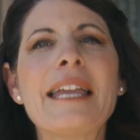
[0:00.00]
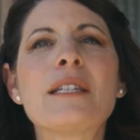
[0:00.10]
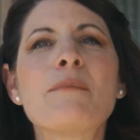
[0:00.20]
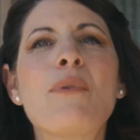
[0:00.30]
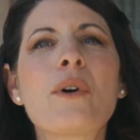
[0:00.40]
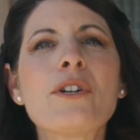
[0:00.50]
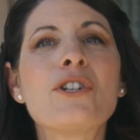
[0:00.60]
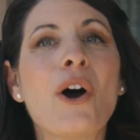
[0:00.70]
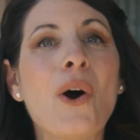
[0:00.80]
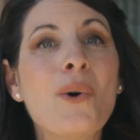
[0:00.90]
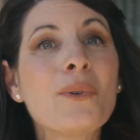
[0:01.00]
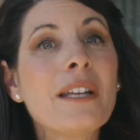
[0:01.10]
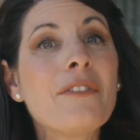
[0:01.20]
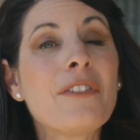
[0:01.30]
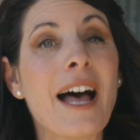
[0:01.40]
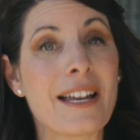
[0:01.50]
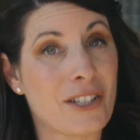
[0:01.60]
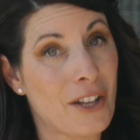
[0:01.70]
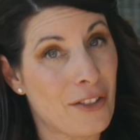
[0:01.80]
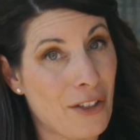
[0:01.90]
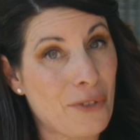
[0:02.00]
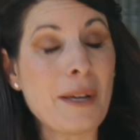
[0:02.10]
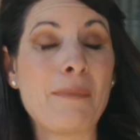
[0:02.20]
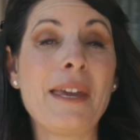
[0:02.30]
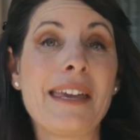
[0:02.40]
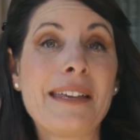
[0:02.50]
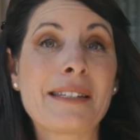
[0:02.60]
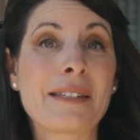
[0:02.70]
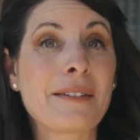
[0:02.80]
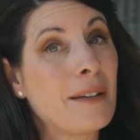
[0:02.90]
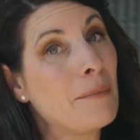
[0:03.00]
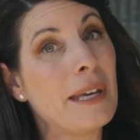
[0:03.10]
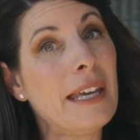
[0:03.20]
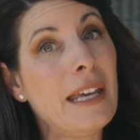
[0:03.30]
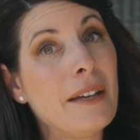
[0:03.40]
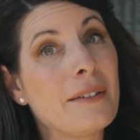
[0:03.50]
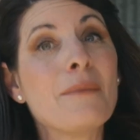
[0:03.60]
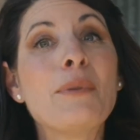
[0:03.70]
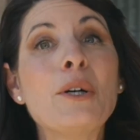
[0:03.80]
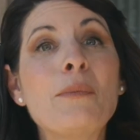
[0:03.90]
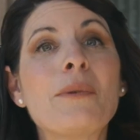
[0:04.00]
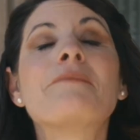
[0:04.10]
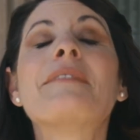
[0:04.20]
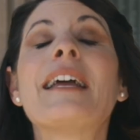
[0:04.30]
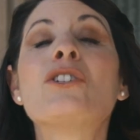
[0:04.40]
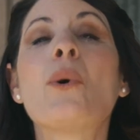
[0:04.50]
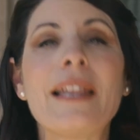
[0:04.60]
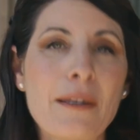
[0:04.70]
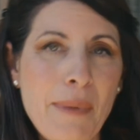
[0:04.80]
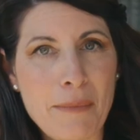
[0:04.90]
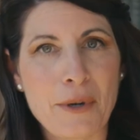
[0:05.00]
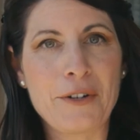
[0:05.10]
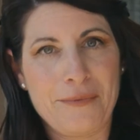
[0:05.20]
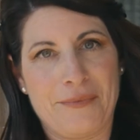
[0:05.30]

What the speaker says: It is important to only flush the 3 Ps: pee, poop, and toilet paper.